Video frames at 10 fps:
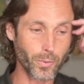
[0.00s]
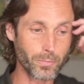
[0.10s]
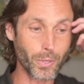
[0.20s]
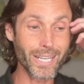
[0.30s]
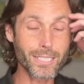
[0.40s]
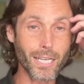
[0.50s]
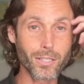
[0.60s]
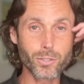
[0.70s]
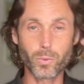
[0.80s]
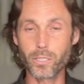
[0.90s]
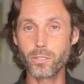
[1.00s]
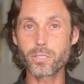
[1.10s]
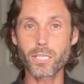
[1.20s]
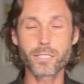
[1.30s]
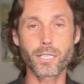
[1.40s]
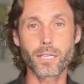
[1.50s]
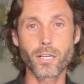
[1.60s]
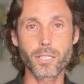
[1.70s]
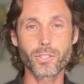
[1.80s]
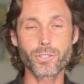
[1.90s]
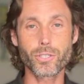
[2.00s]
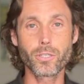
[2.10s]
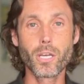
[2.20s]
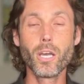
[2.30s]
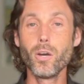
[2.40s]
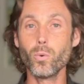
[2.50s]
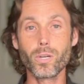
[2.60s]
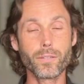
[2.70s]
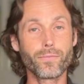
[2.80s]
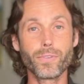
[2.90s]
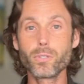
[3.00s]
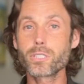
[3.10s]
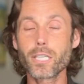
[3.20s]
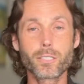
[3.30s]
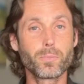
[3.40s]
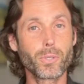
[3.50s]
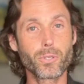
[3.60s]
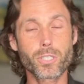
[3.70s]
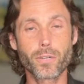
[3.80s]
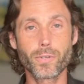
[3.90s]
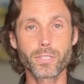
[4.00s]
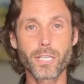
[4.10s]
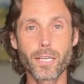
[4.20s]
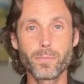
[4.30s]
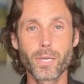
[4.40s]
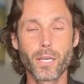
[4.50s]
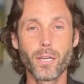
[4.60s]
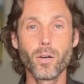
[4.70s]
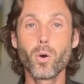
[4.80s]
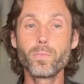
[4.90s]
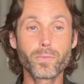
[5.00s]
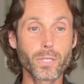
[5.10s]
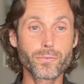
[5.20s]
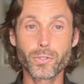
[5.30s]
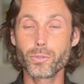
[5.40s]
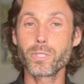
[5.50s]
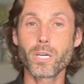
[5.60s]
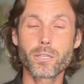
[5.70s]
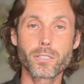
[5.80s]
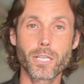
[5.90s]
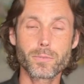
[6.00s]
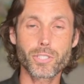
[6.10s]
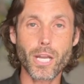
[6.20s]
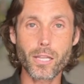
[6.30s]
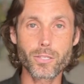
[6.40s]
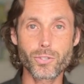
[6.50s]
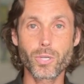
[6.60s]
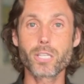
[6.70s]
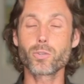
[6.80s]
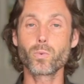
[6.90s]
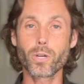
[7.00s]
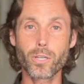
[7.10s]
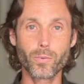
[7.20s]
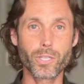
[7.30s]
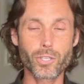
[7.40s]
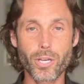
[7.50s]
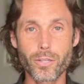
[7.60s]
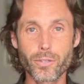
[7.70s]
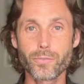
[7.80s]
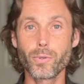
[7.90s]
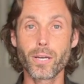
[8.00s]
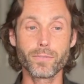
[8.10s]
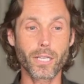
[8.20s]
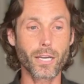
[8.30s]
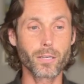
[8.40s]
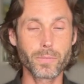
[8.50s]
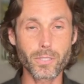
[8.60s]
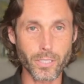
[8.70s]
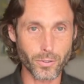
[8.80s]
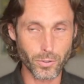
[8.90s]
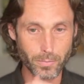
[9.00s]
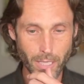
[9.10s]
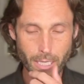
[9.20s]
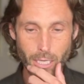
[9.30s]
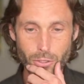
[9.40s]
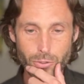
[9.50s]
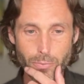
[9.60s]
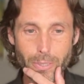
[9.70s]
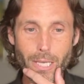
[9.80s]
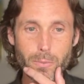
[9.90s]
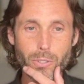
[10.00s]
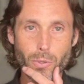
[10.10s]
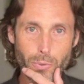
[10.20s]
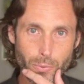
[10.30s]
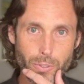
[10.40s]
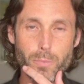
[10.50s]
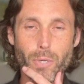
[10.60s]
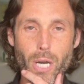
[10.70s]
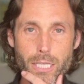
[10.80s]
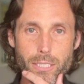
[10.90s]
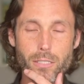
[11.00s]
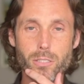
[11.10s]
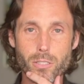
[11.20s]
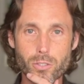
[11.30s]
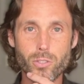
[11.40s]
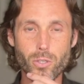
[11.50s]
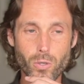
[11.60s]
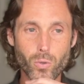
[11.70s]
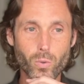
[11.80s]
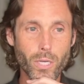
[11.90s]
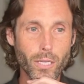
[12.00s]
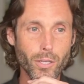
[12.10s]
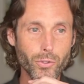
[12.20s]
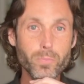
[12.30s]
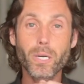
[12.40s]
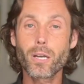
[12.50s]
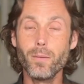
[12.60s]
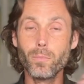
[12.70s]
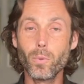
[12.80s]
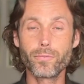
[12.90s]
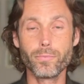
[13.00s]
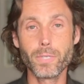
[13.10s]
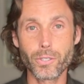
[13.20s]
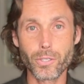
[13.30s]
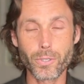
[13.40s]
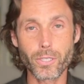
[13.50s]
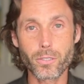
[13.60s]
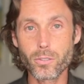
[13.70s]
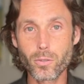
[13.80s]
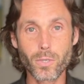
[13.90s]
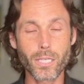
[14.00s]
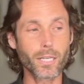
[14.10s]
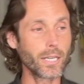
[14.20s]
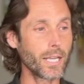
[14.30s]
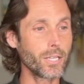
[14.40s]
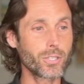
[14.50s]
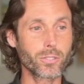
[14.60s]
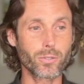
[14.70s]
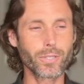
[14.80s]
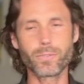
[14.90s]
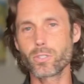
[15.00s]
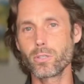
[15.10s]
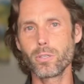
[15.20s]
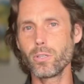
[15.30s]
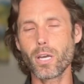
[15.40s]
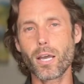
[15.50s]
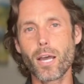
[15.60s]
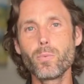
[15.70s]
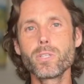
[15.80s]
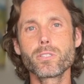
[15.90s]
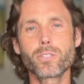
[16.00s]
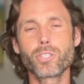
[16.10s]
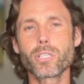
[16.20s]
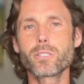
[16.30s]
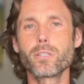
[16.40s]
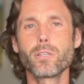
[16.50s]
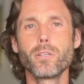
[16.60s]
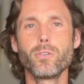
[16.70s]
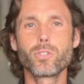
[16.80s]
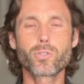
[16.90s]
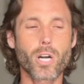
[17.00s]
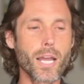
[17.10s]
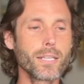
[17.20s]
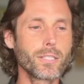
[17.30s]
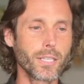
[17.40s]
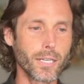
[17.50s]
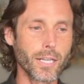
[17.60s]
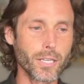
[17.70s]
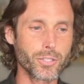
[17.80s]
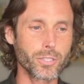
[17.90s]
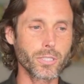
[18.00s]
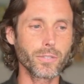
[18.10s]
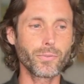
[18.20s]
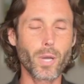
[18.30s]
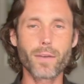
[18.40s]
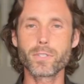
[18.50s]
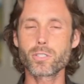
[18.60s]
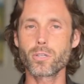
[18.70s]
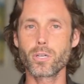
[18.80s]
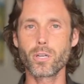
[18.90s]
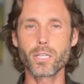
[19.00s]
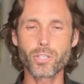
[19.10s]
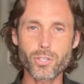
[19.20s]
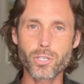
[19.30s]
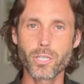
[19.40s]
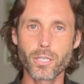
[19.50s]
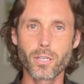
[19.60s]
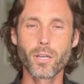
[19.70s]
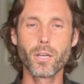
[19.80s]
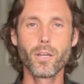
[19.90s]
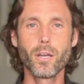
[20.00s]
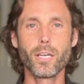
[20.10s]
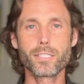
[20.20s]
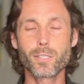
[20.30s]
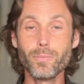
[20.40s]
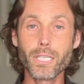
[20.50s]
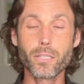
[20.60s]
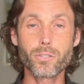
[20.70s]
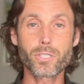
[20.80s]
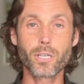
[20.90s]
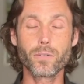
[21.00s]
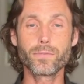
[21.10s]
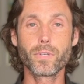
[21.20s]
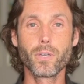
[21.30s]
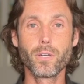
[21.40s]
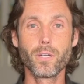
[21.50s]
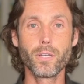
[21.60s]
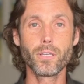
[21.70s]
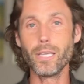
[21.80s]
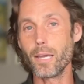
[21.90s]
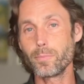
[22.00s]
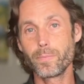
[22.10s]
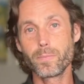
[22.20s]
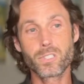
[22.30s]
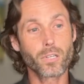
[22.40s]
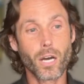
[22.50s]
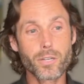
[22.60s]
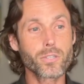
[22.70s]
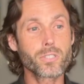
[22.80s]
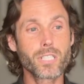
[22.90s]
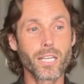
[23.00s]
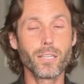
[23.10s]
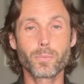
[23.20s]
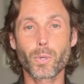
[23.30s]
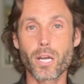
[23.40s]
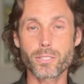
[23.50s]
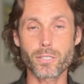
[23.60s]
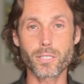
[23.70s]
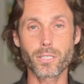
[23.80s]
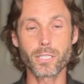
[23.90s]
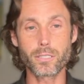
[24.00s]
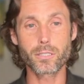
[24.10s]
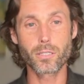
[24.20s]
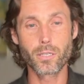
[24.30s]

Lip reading: breakdowns, what it looks like to get an audition, what it feels like to put yourself on tape. Hopefully, if you're doing the 100 Tapes Challenge, you guys are working with each other, if you have an accountability group, to be able to go through this process so you become more familiar with it. You don't want to get an agent, or even, I wouldn't suggest trying to get an agent if you haven't started auditioning and submitting yourself yet, to understand the process at least.